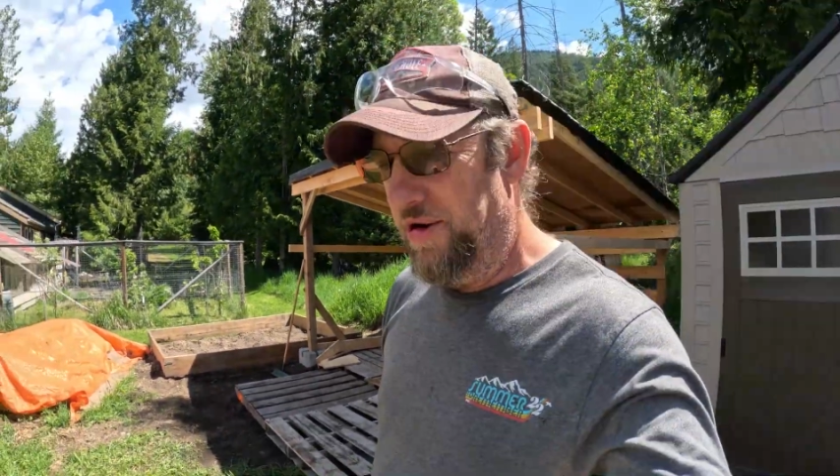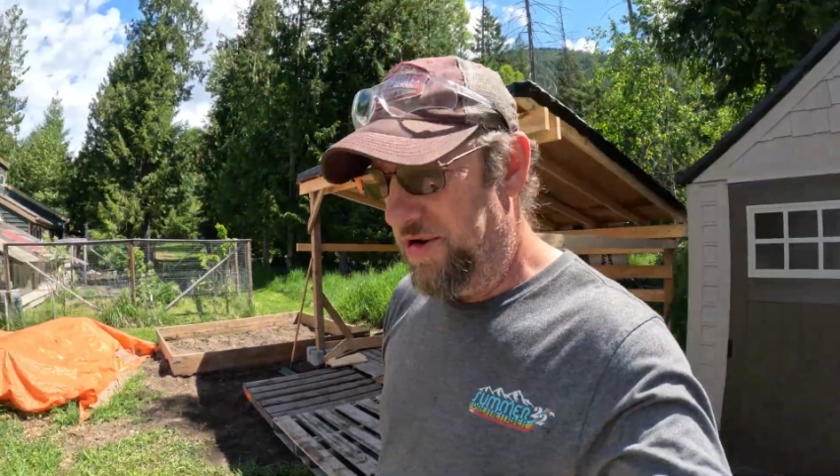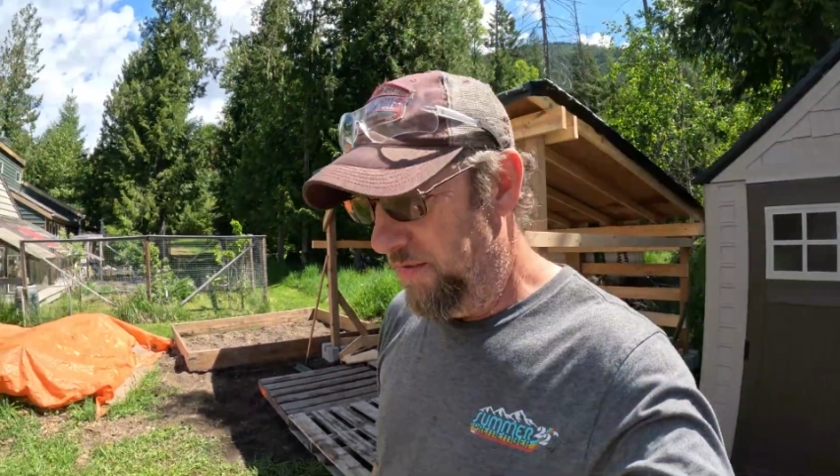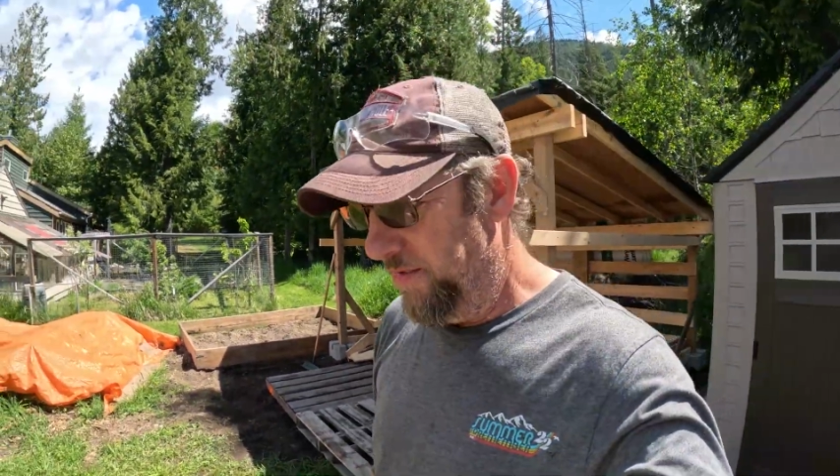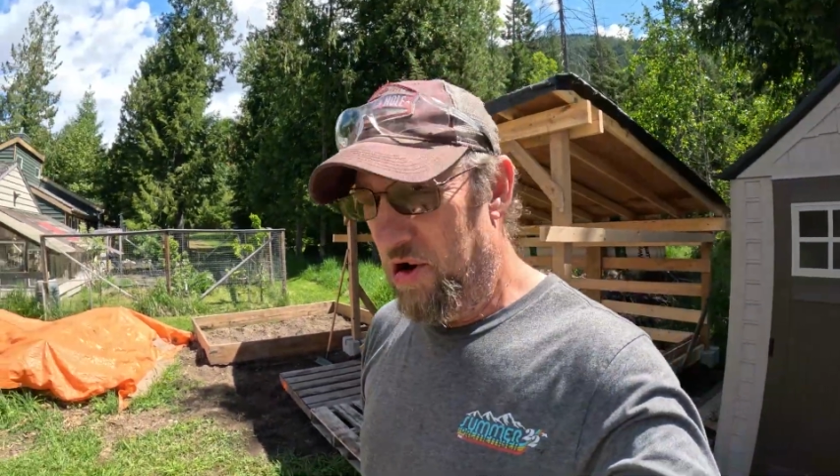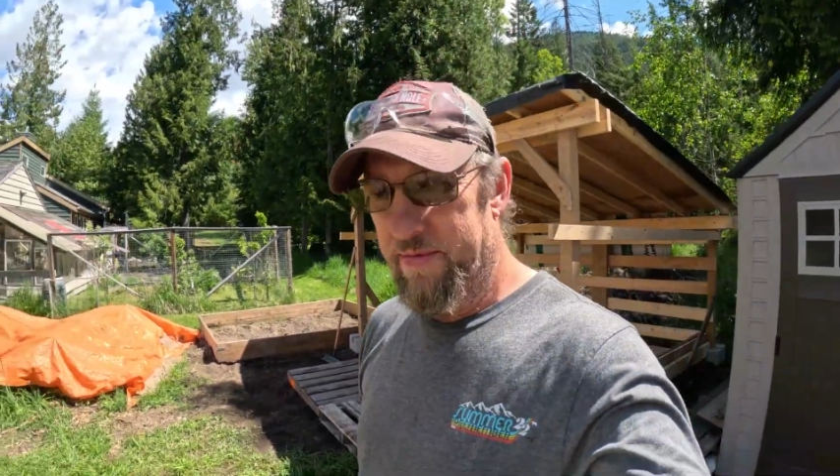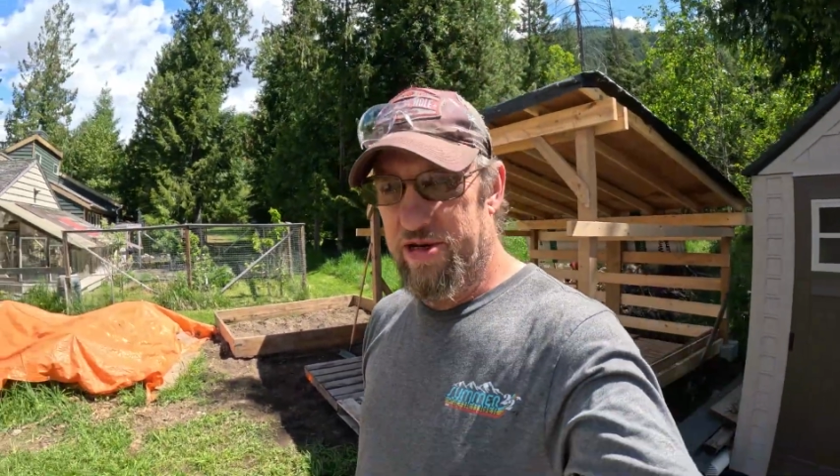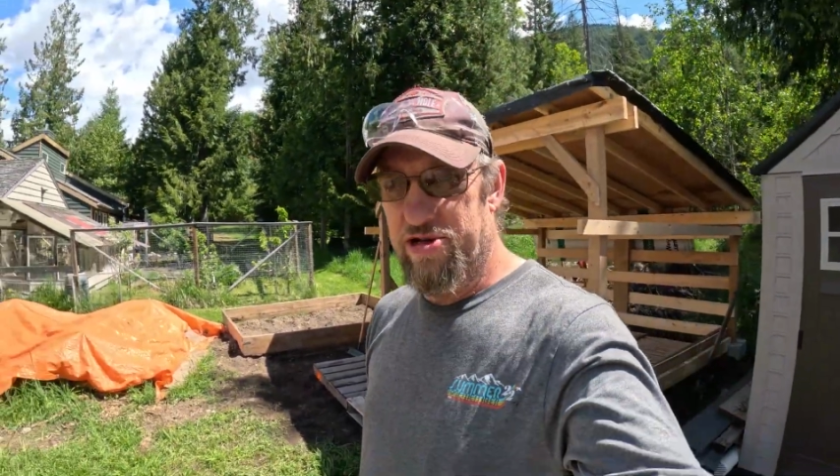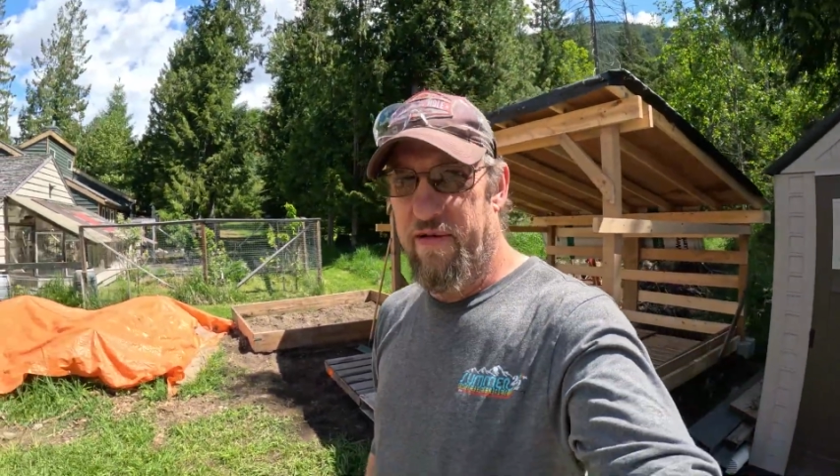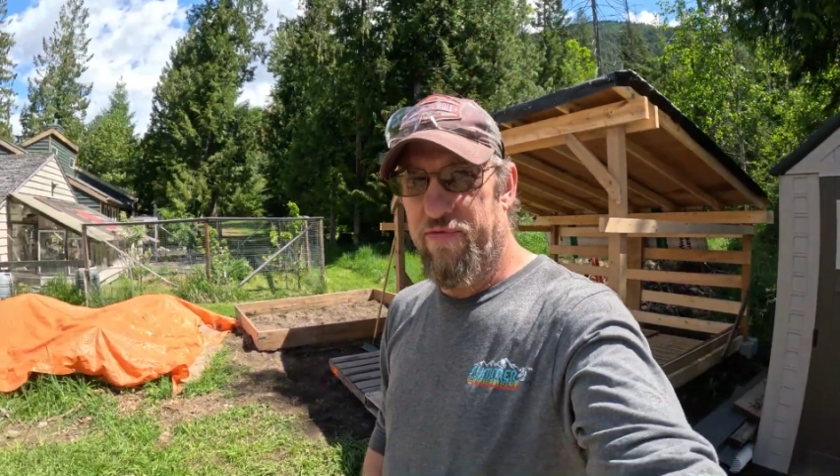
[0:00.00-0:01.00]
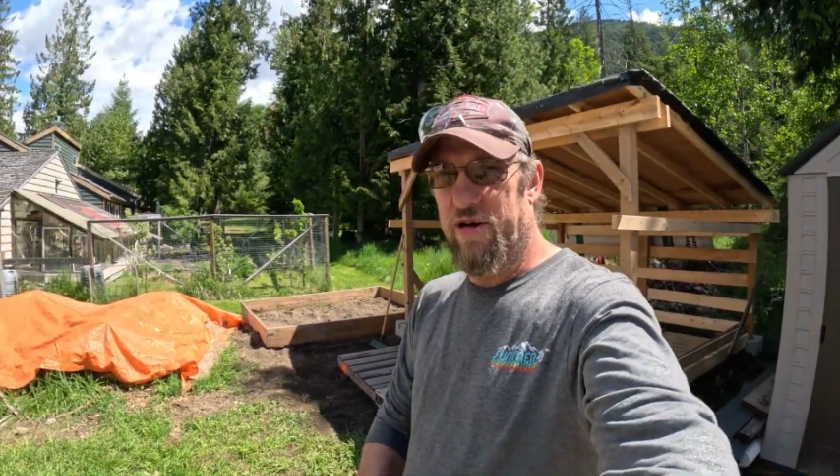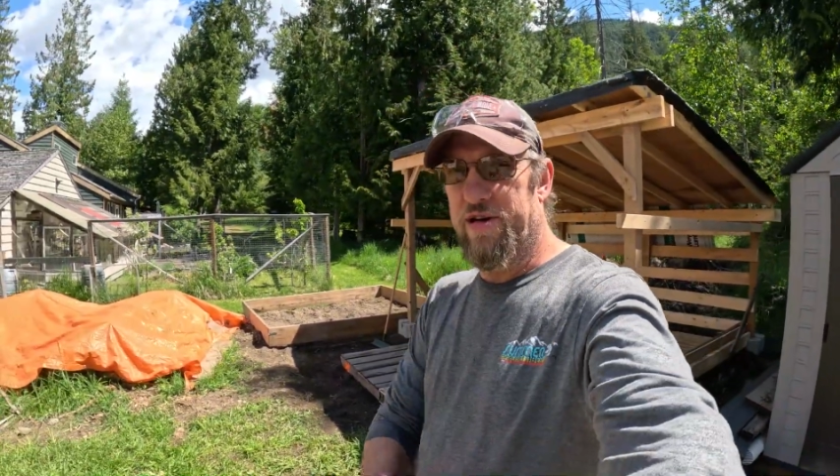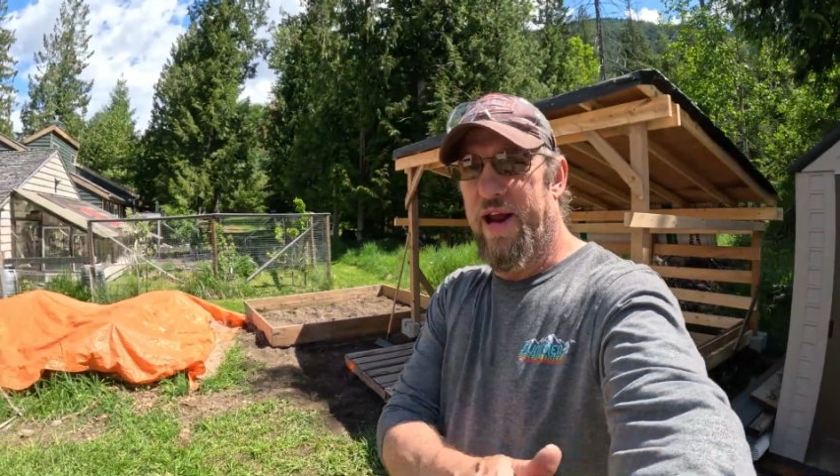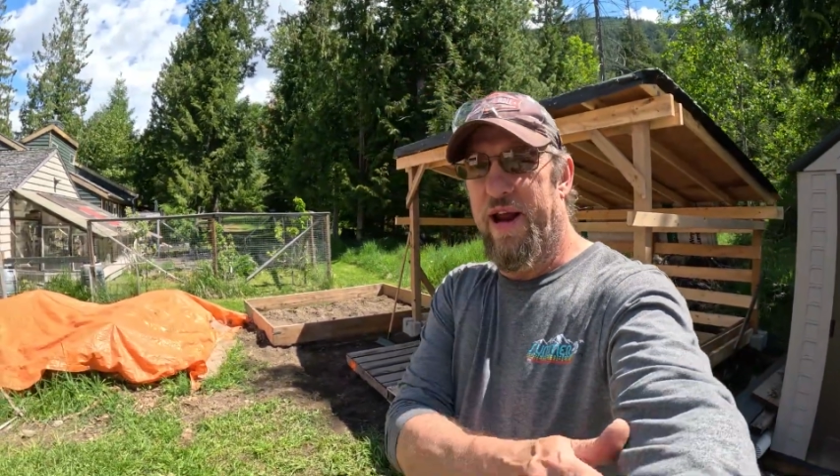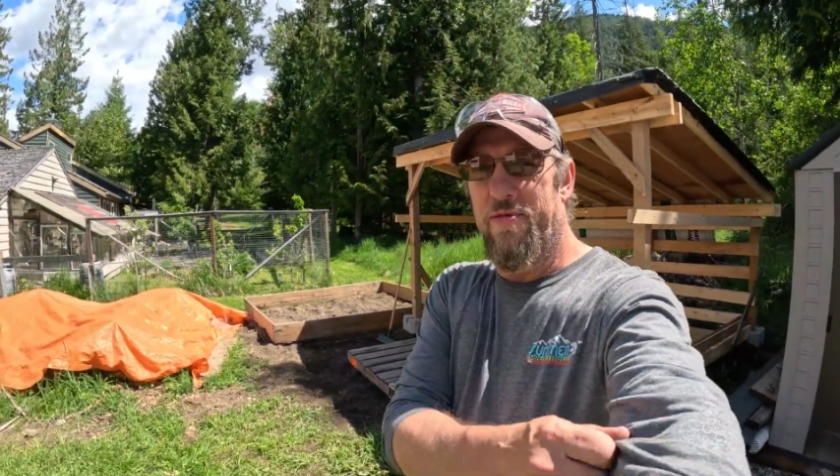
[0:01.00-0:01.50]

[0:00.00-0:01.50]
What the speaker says: Wait till Miriam gets off work today